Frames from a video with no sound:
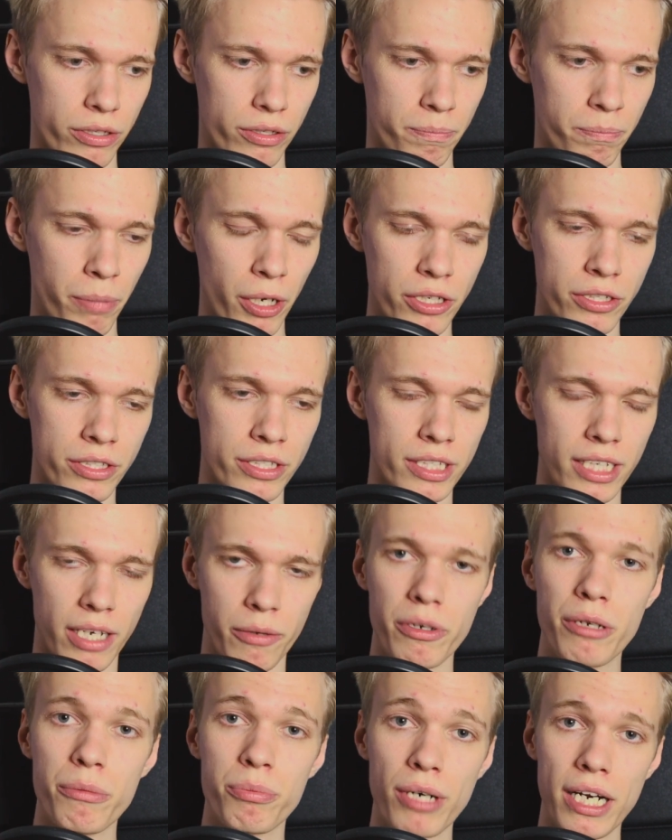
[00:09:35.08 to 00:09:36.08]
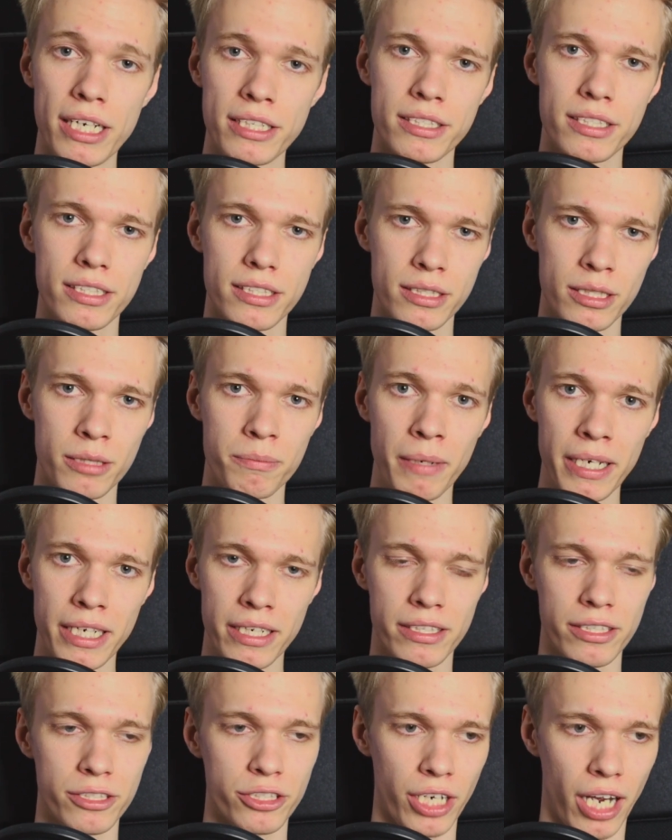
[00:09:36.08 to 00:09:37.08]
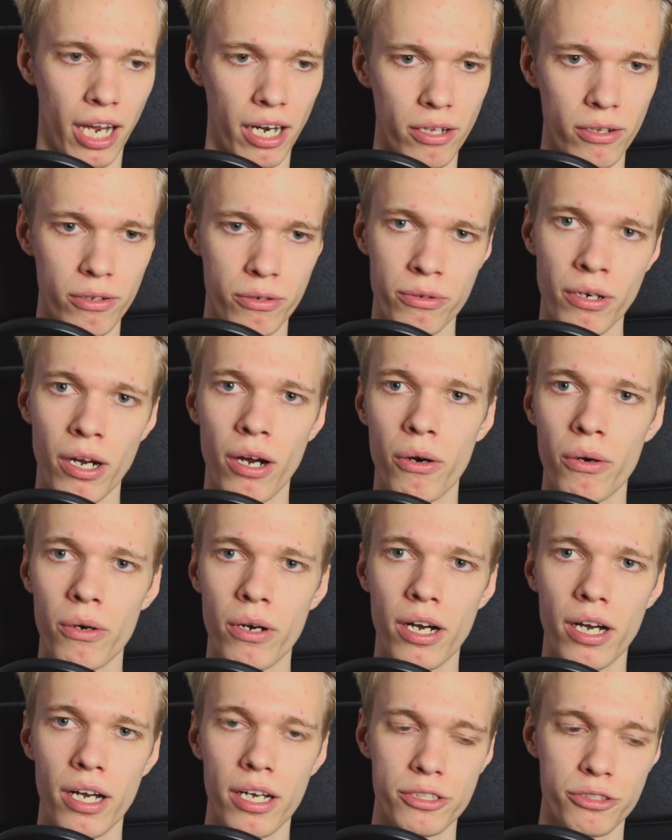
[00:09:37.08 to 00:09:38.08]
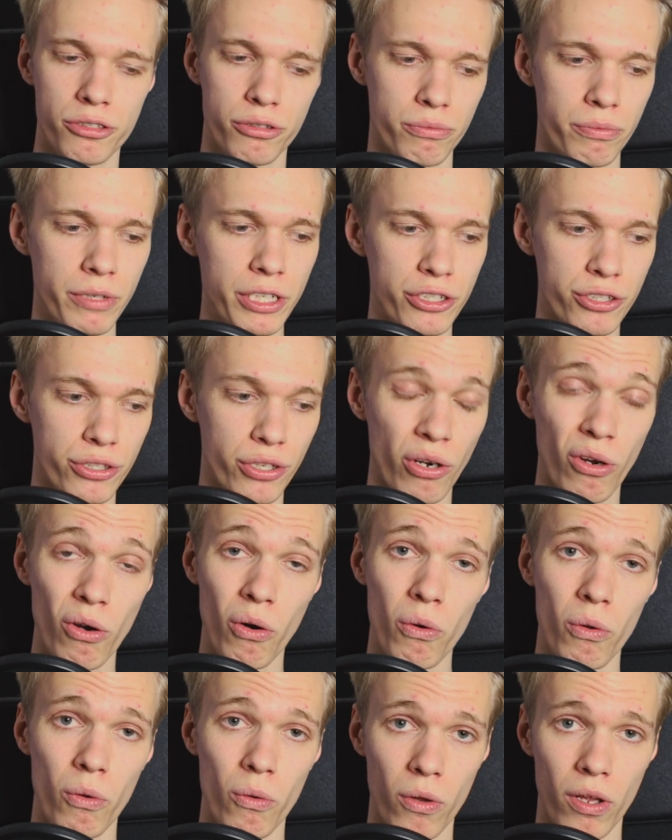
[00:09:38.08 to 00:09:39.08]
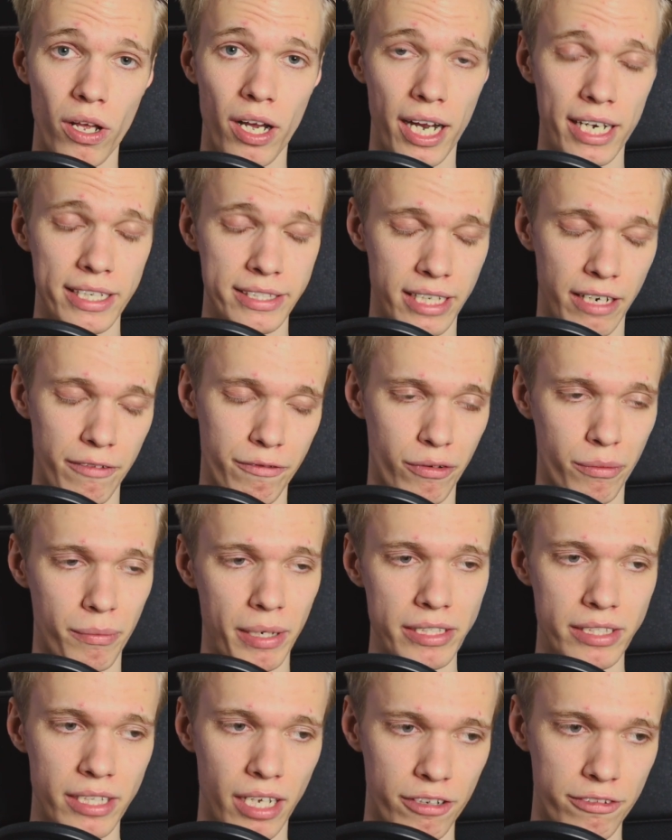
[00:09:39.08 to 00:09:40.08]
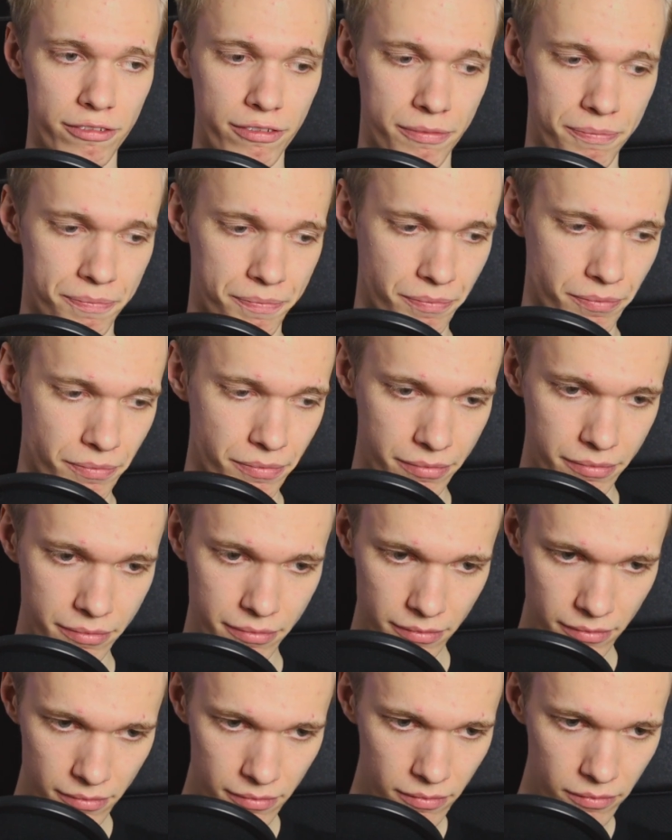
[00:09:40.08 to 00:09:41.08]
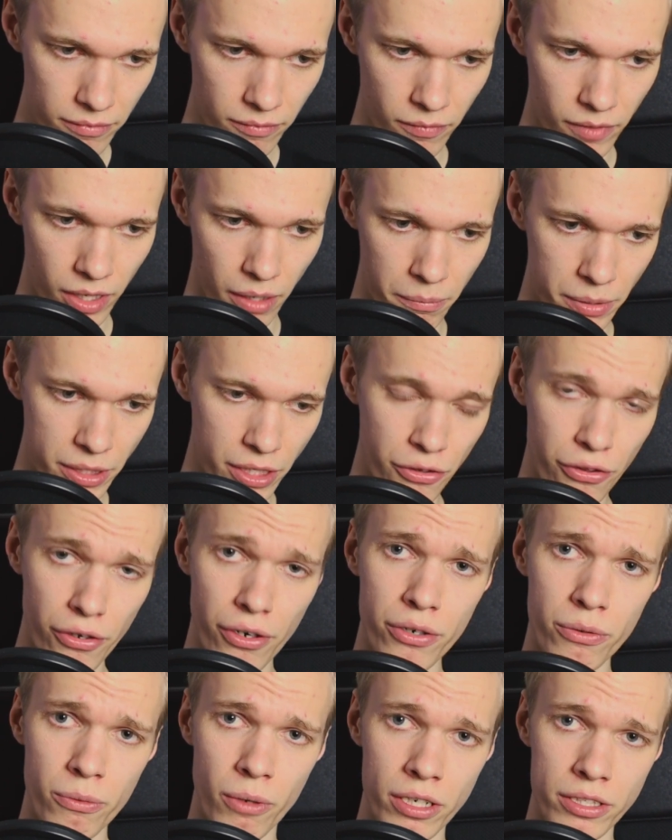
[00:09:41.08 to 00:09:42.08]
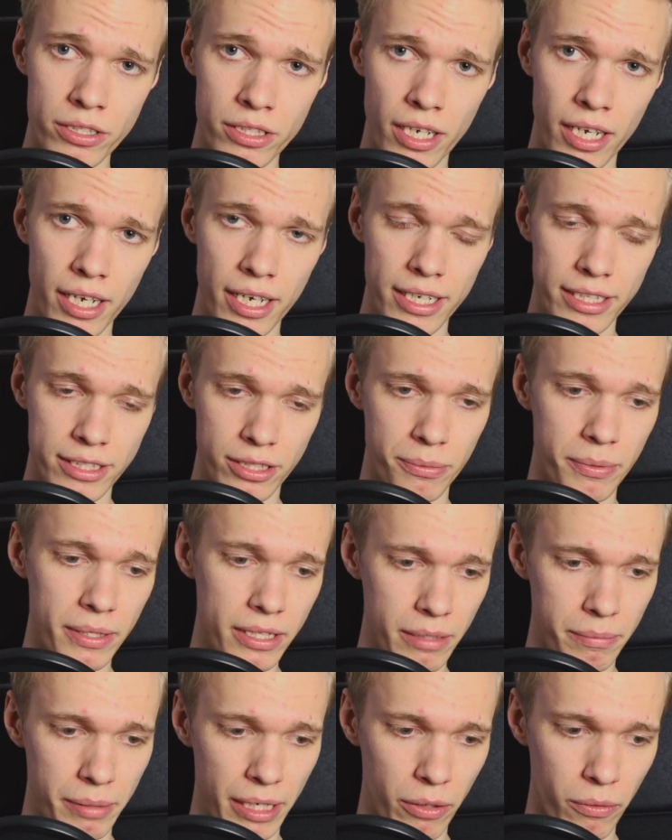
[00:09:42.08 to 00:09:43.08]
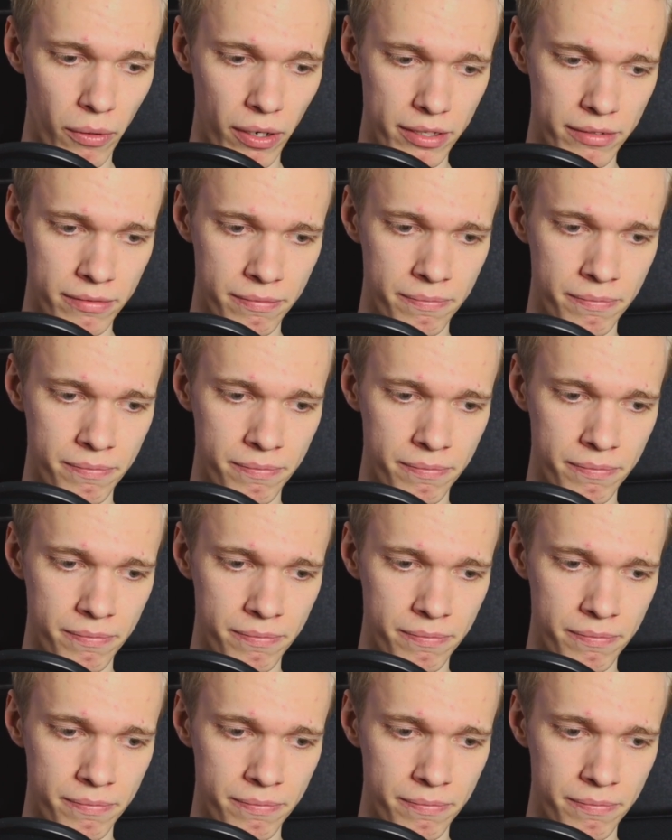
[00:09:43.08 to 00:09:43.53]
buttons can we press to make the channel grow, to reach the goal I set for myself? But the third one is a really big one.